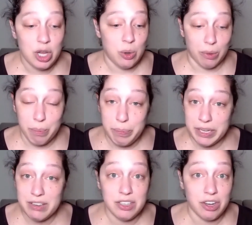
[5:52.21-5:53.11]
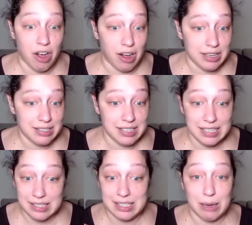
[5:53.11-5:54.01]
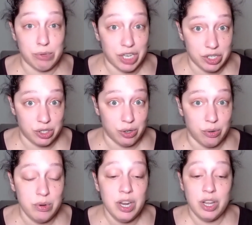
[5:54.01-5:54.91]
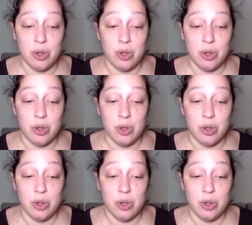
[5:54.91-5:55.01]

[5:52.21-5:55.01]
Your billed cost is subject to